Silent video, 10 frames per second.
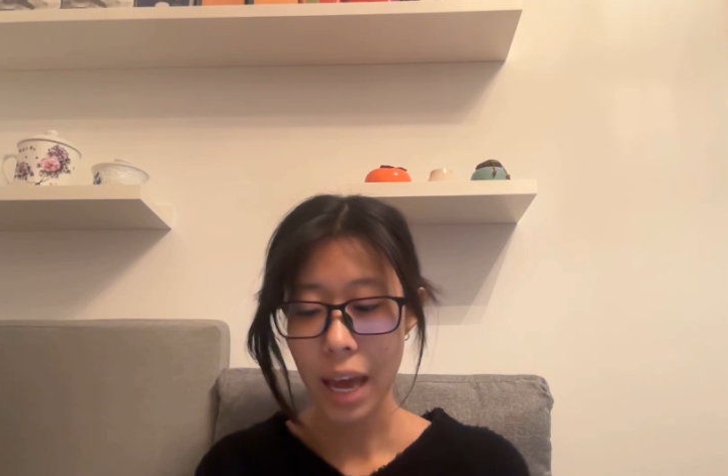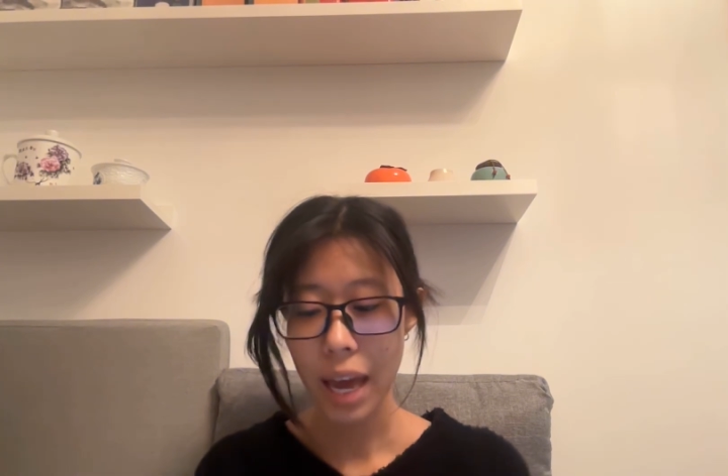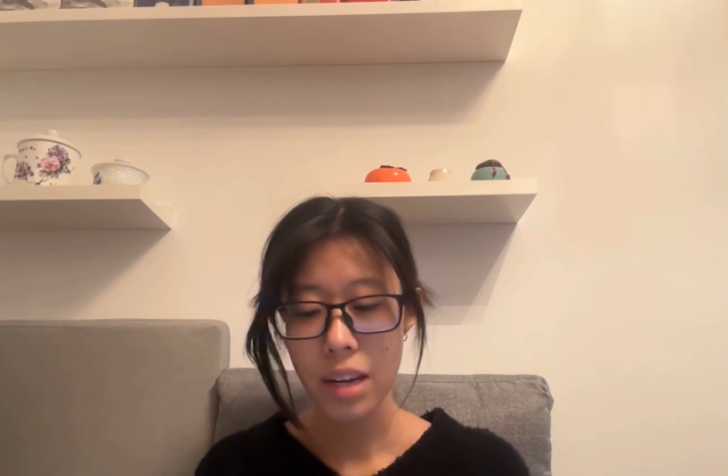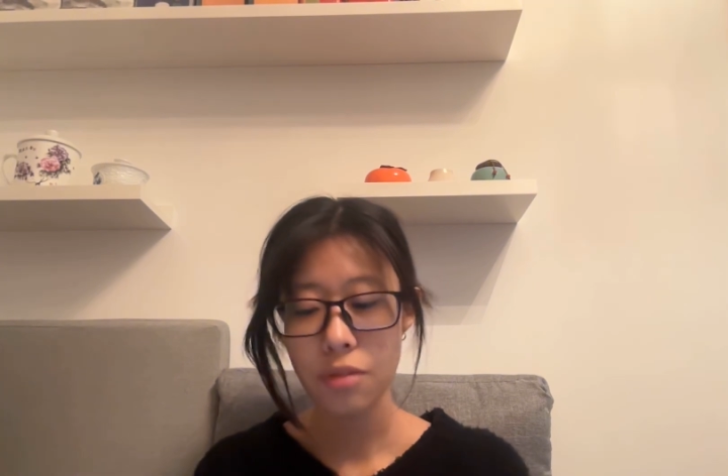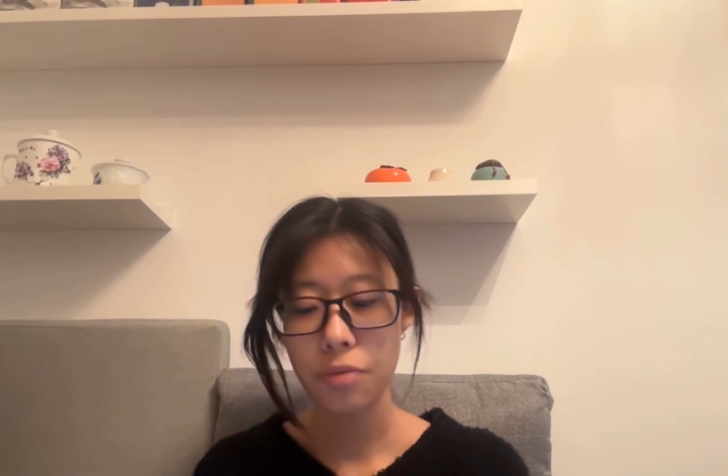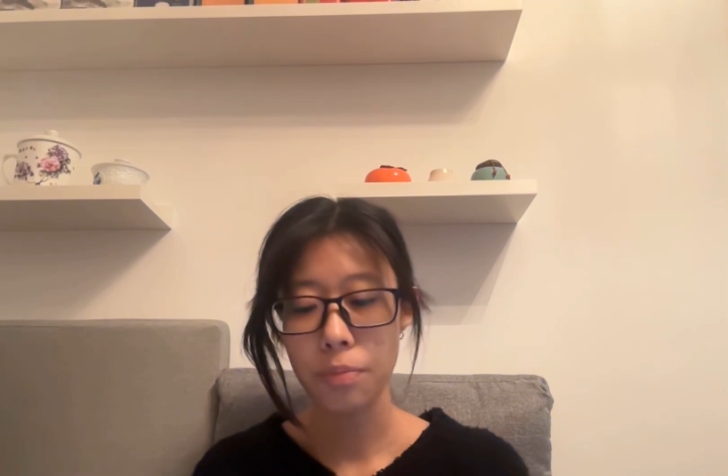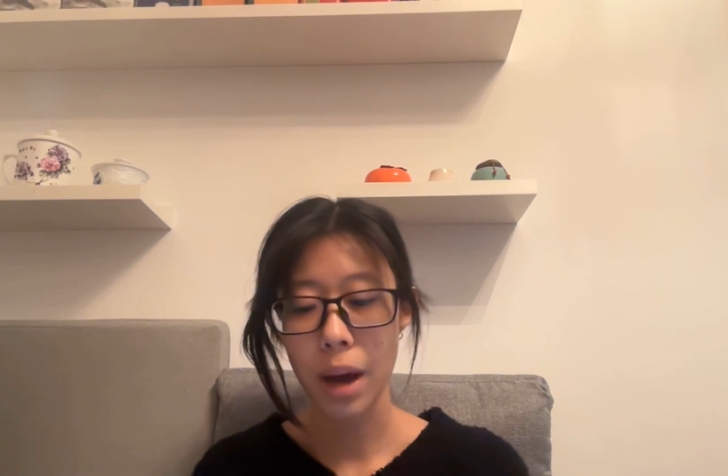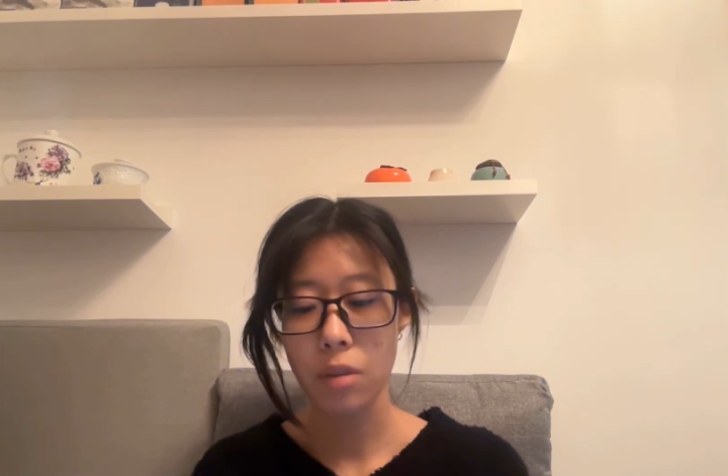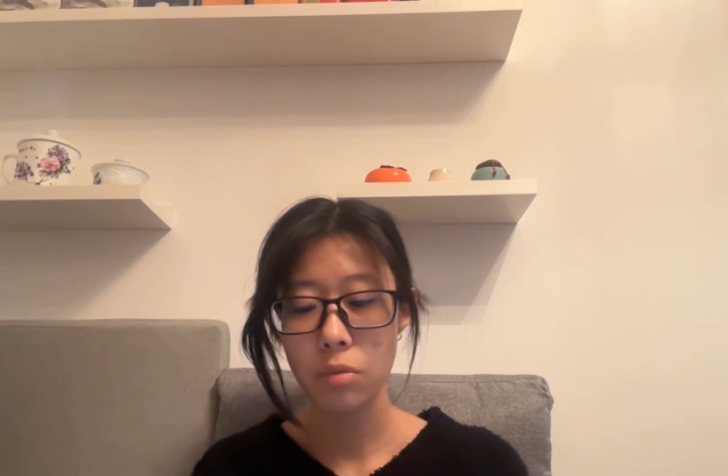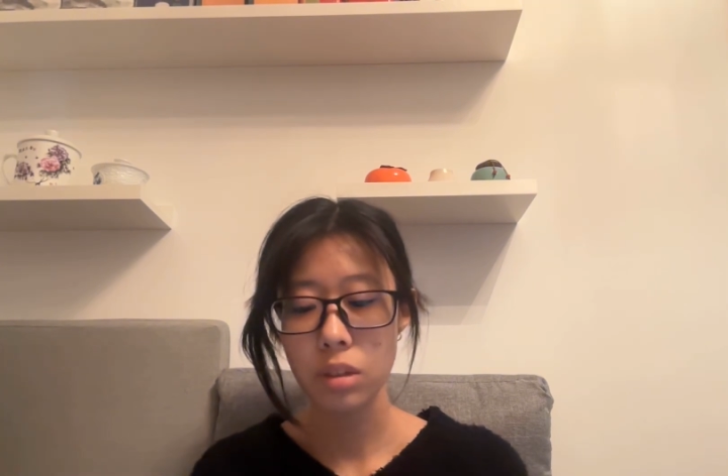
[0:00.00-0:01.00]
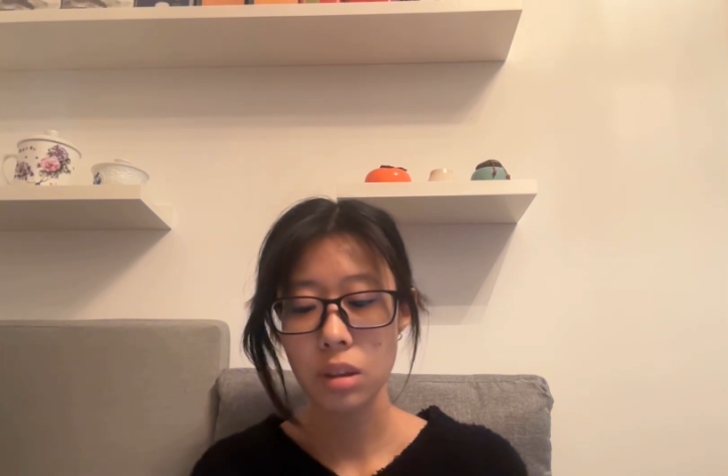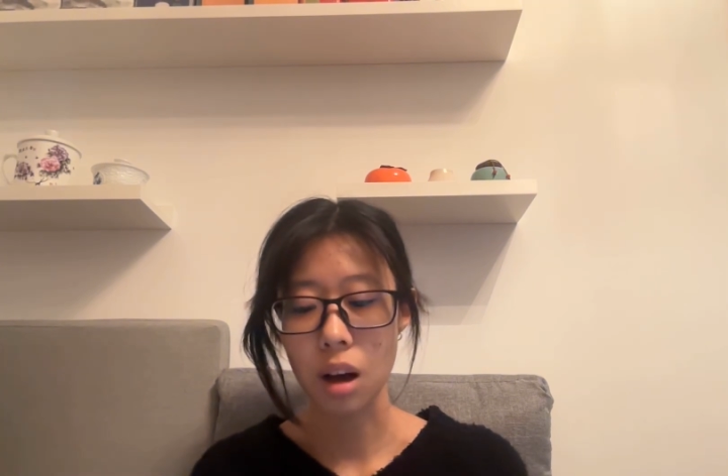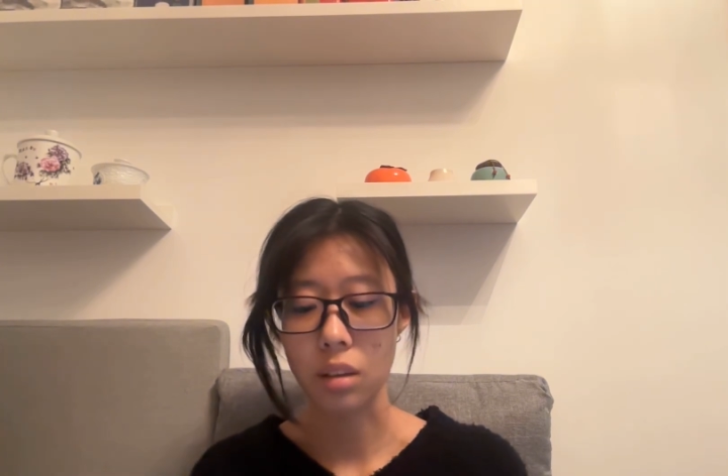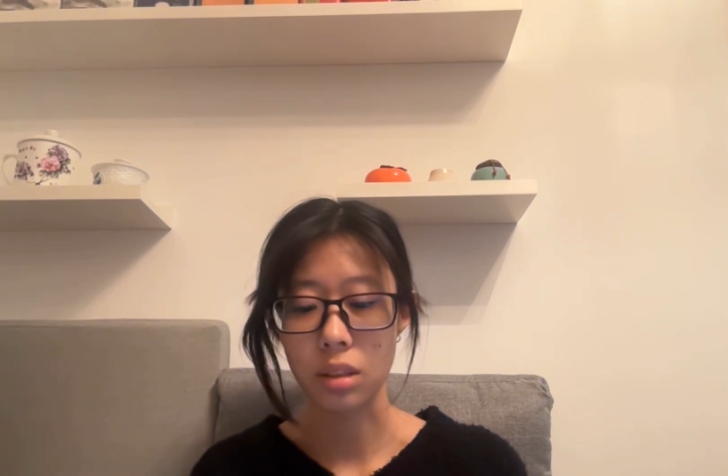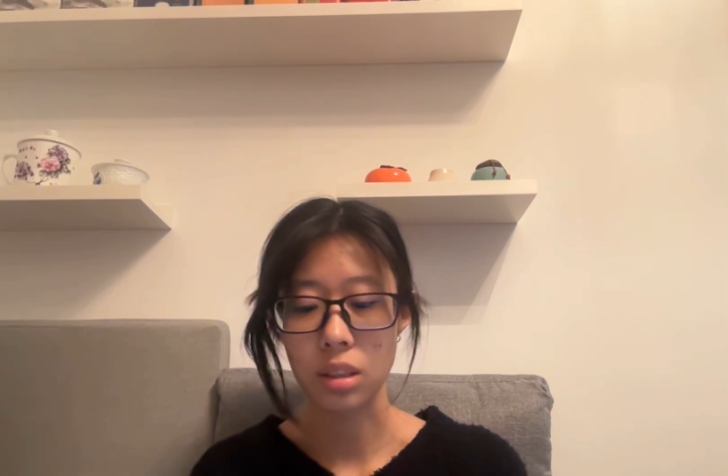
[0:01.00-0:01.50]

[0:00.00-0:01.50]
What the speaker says: And if my results